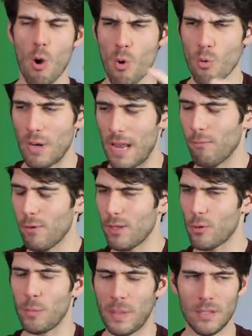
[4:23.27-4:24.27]
own every
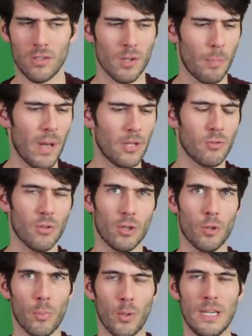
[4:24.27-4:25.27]
little piece of the puzzle
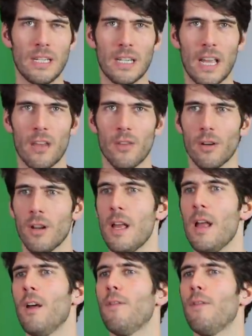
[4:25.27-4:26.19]
that they're putting together